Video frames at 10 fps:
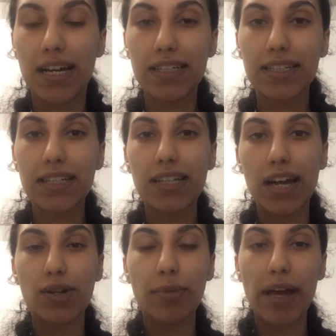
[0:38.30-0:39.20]
IC
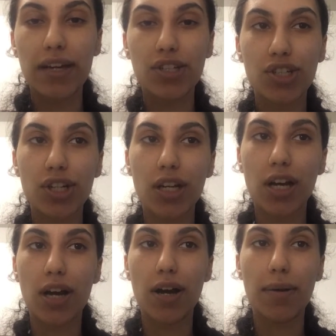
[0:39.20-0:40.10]
title match
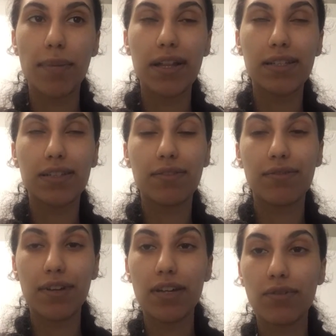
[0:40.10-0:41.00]
um, and that's
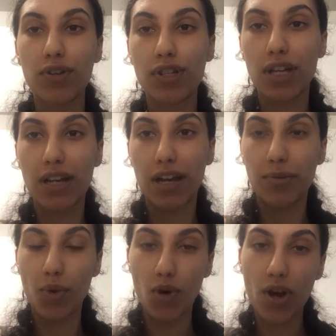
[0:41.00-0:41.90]
Finn versus
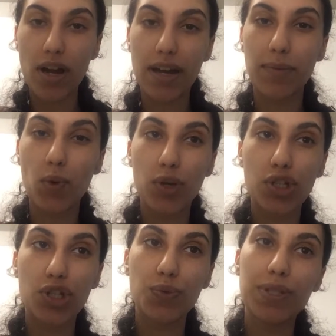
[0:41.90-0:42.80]
Nakamura and I'm
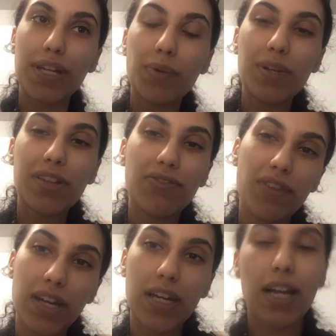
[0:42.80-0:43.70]
going to stick with
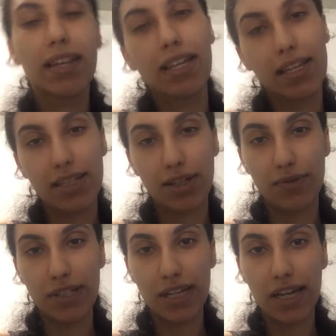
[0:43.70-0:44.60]
Finn and I think he's going
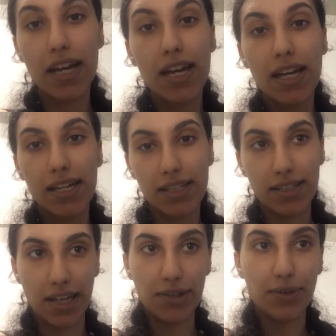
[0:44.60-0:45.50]
to retain his
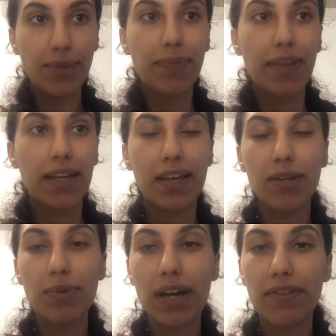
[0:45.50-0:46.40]
title.
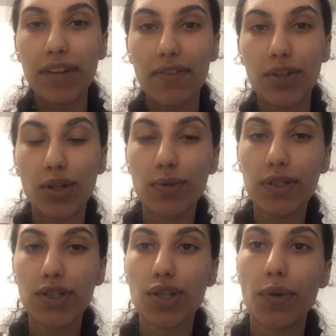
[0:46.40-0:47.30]
Then we have Kevin
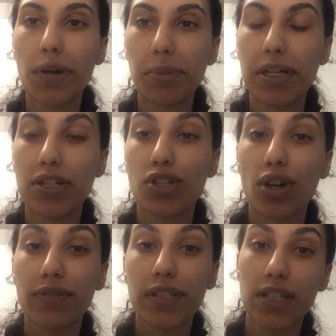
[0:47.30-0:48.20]
Owens going up against
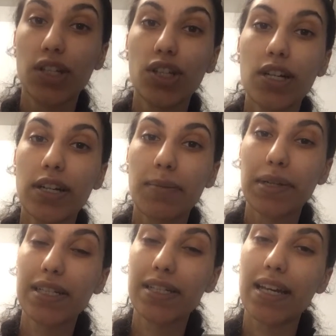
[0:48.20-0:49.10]
Dolph Ziggler and I'm
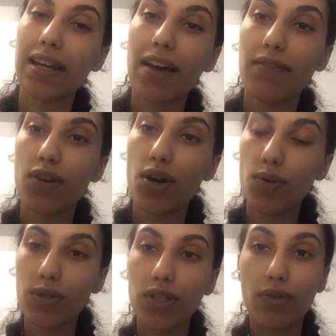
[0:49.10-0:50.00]
going to say Kevin
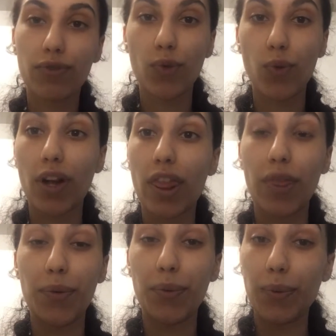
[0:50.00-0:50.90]
Owens for
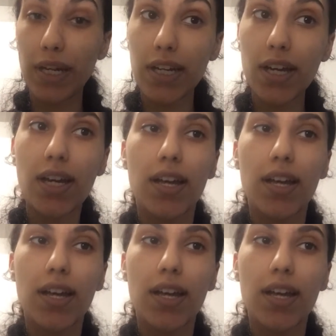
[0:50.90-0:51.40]
the win.